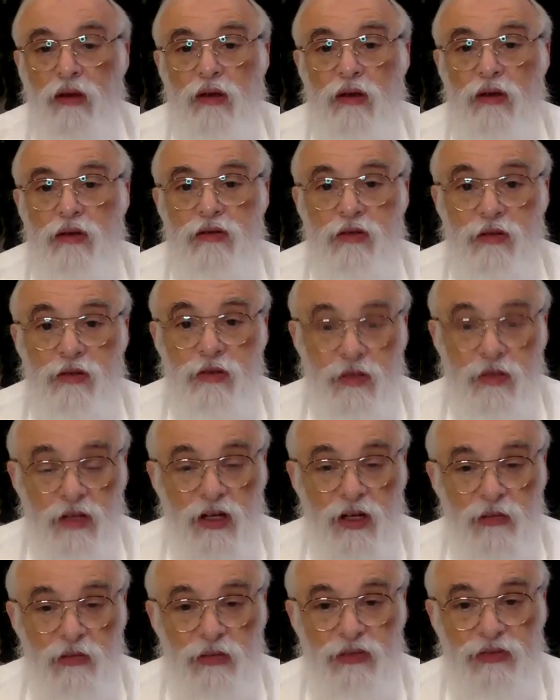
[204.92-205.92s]
So you're going to
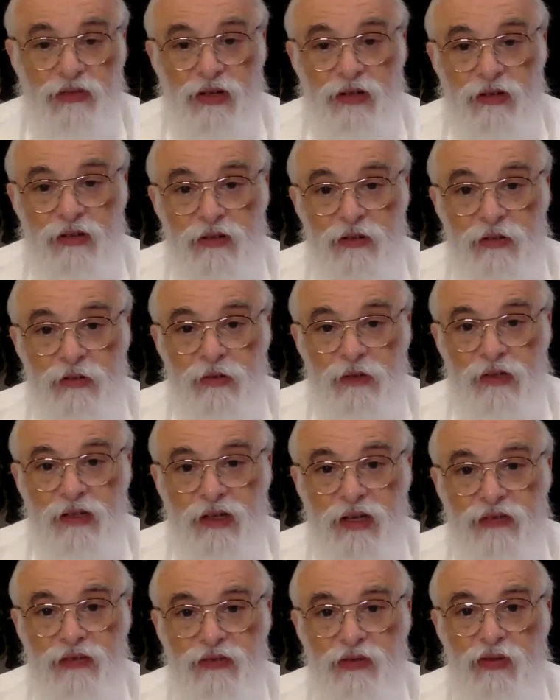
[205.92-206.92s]
help me, friends. He
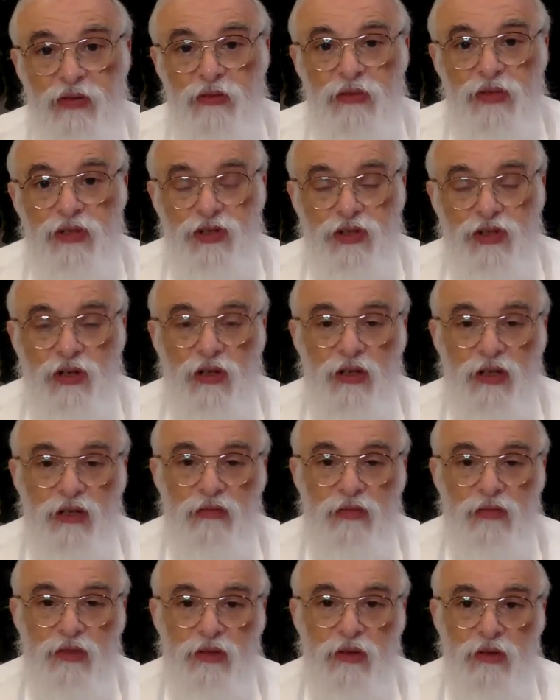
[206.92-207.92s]
gave two
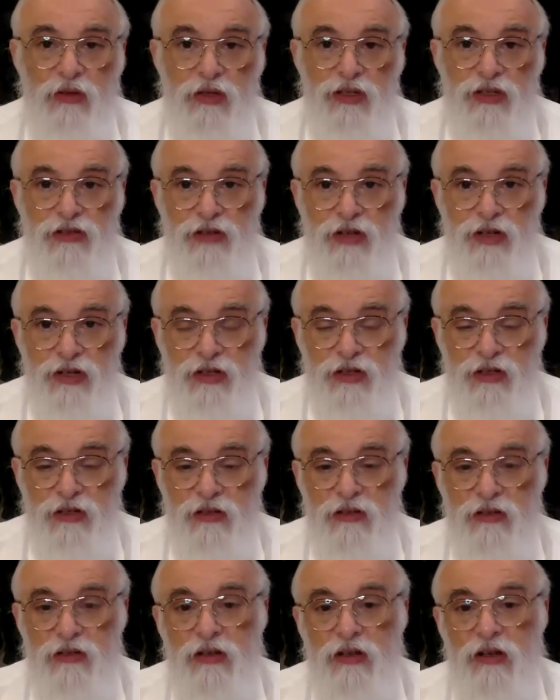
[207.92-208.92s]
mushalim, two
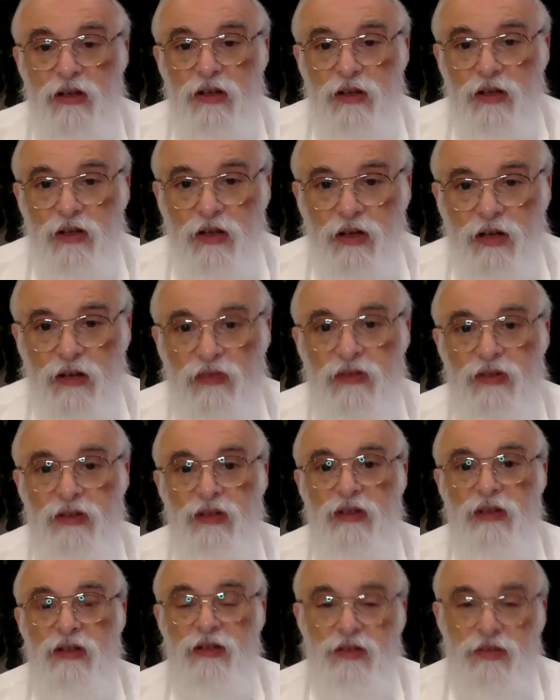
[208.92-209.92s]
illustrations of
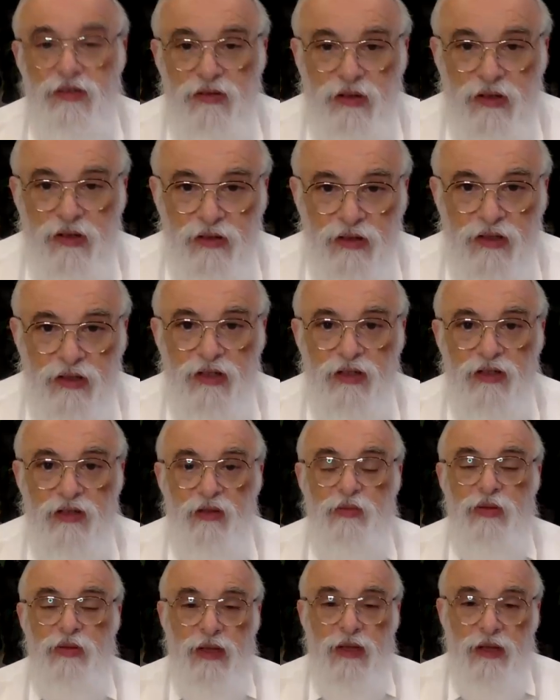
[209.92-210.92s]
the
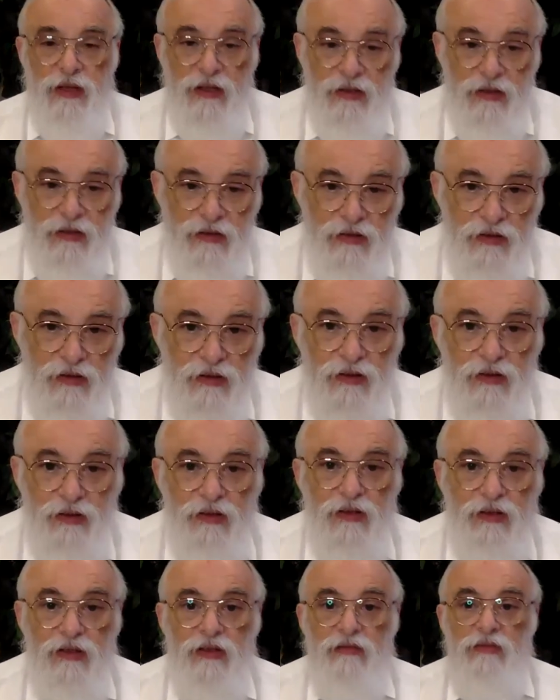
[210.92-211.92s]
interplay
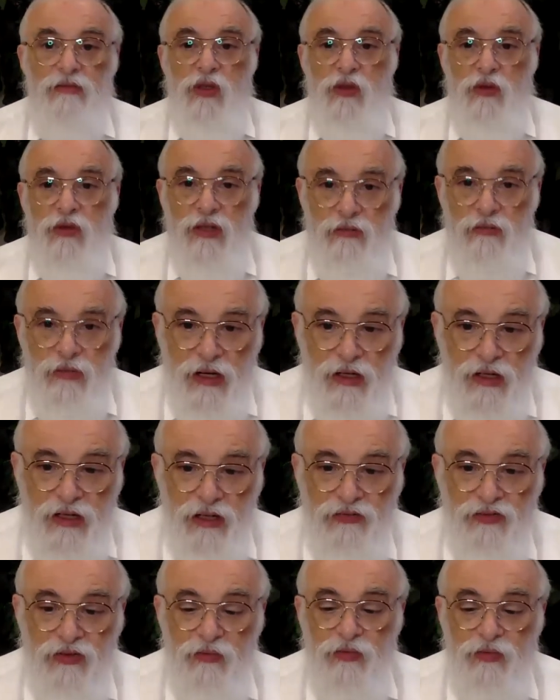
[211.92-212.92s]
between
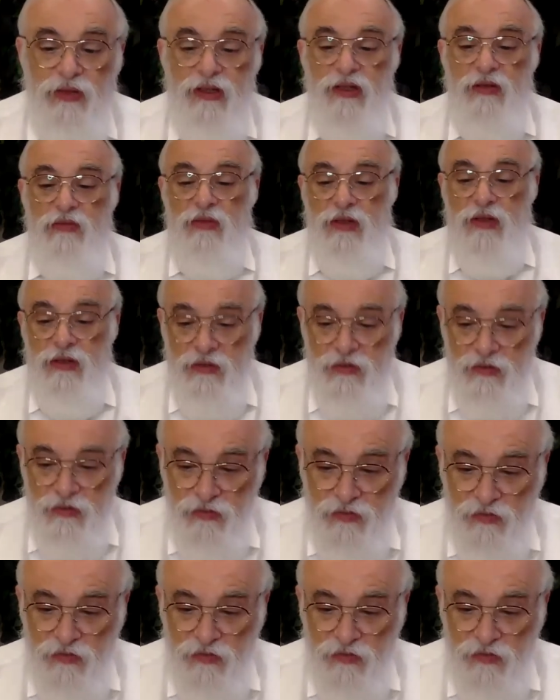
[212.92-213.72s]
Makif and Pnimi.